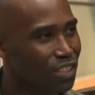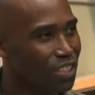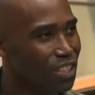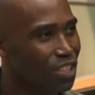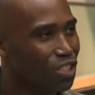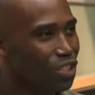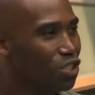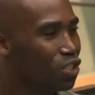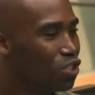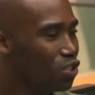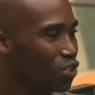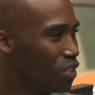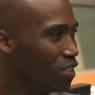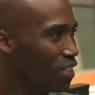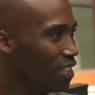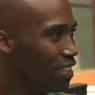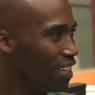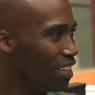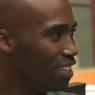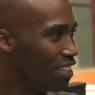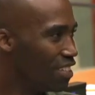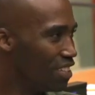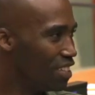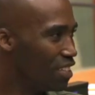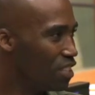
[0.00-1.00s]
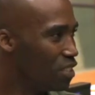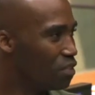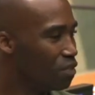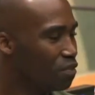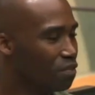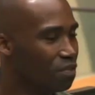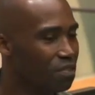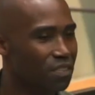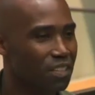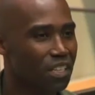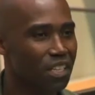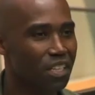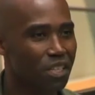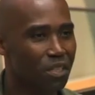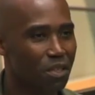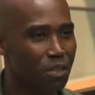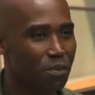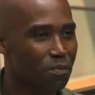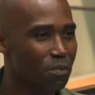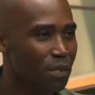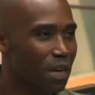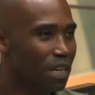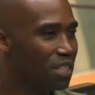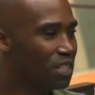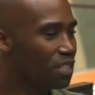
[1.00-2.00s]
conditioned in a sense of thinking
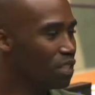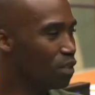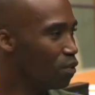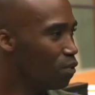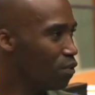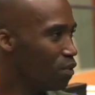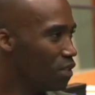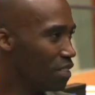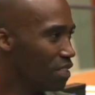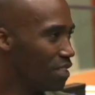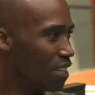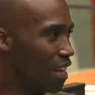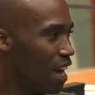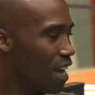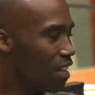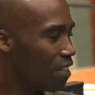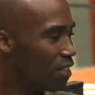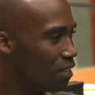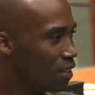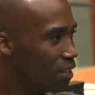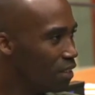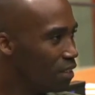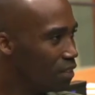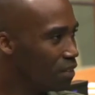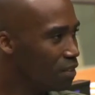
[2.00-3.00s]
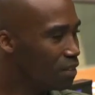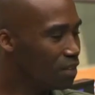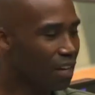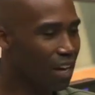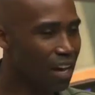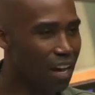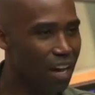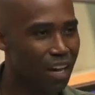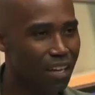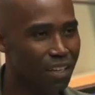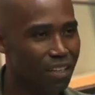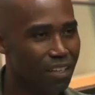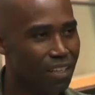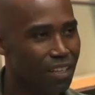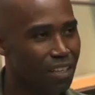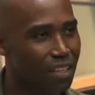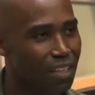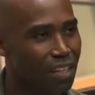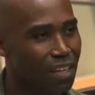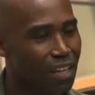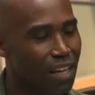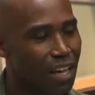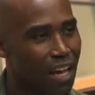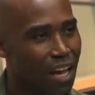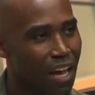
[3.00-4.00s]
of myself as an athlete, and I
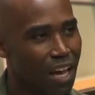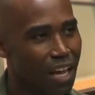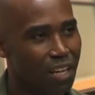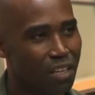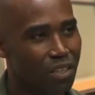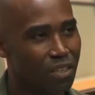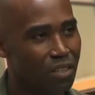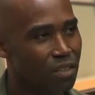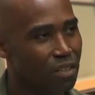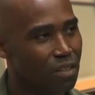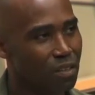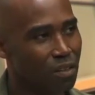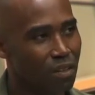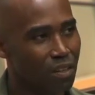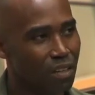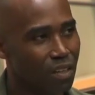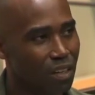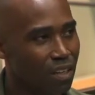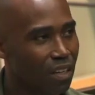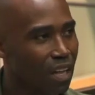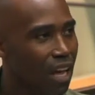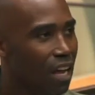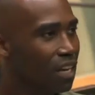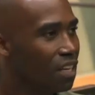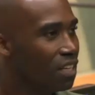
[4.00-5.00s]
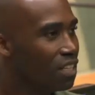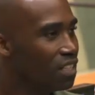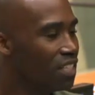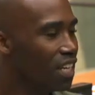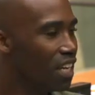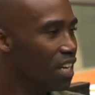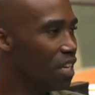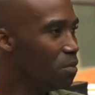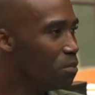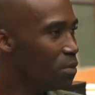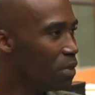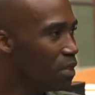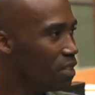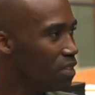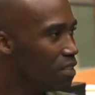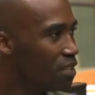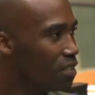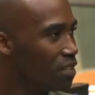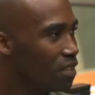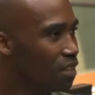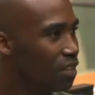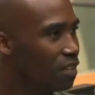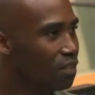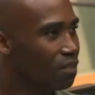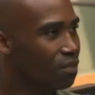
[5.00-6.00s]
had a lot of
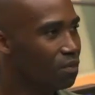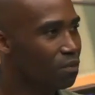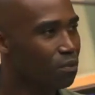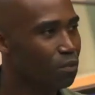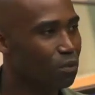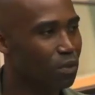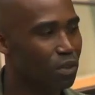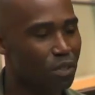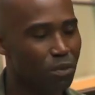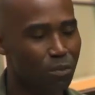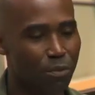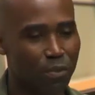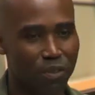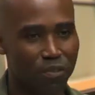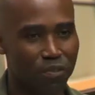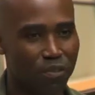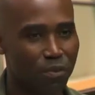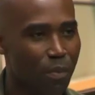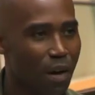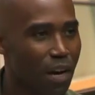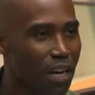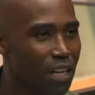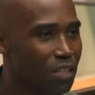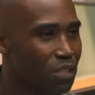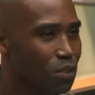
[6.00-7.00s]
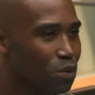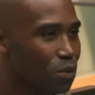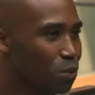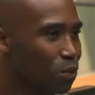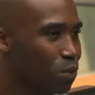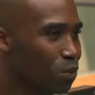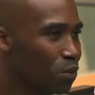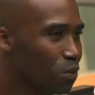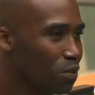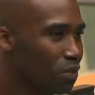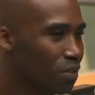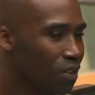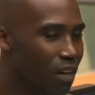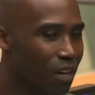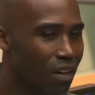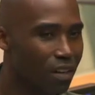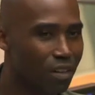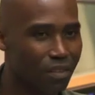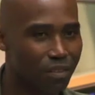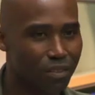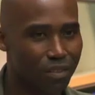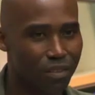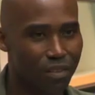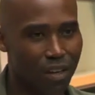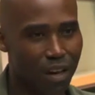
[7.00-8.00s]
attainments, whether it be from high
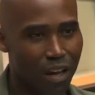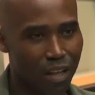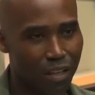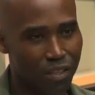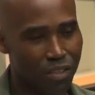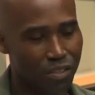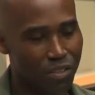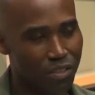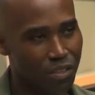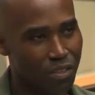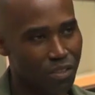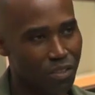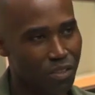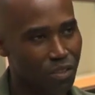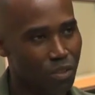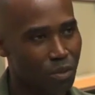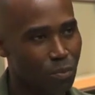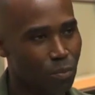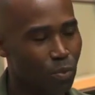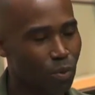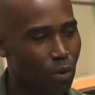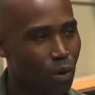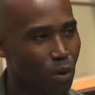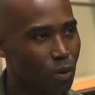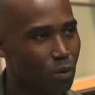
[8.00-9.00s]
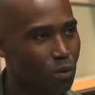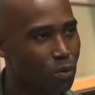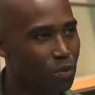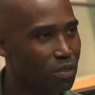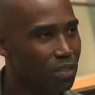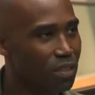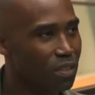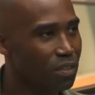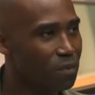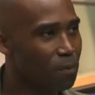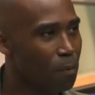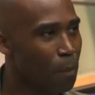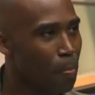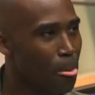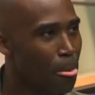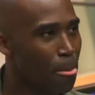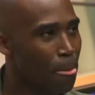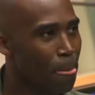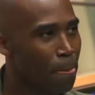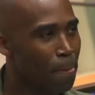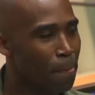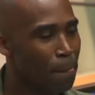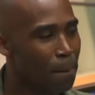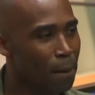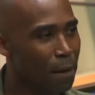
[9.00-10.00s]
school, college, and to the pros,
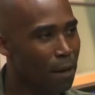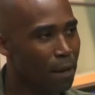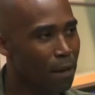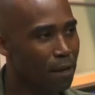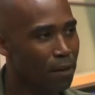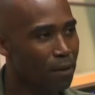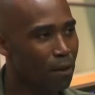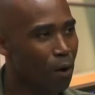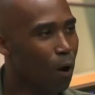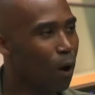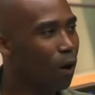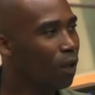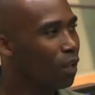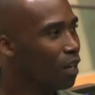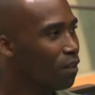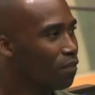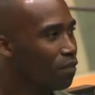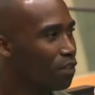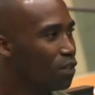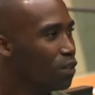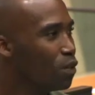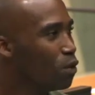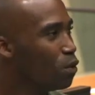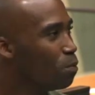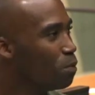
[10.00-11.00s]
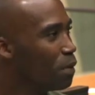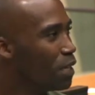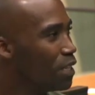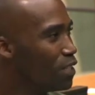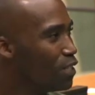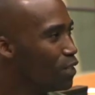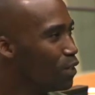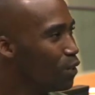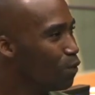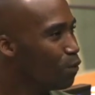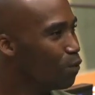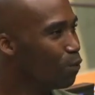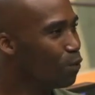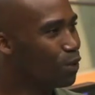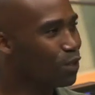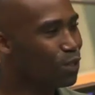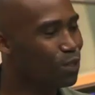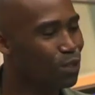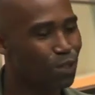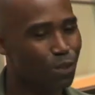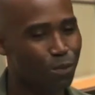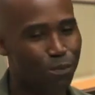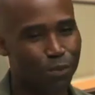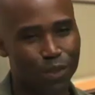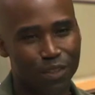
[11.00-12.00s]
and all I ever known myself
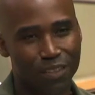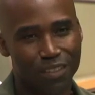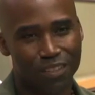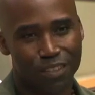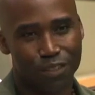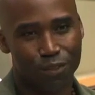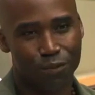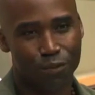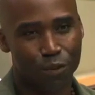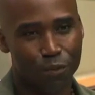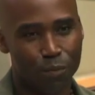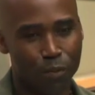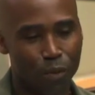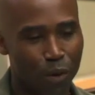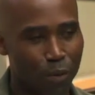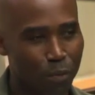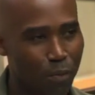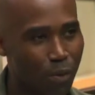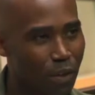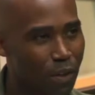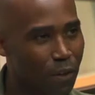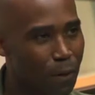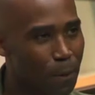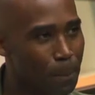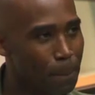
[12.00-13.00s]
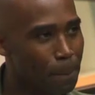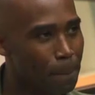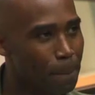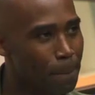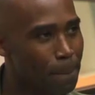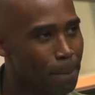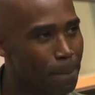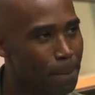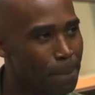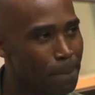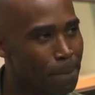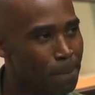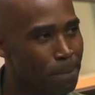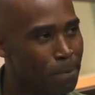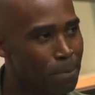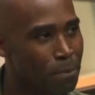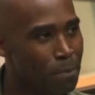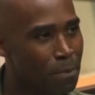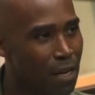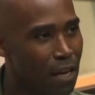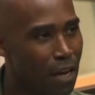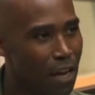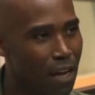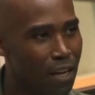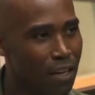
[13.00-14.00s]
was to be this football player.
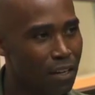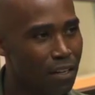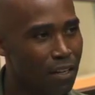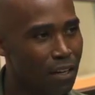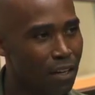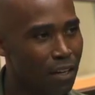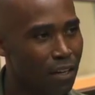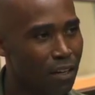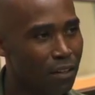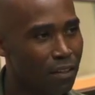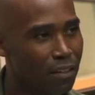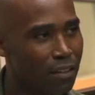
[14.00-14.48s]
And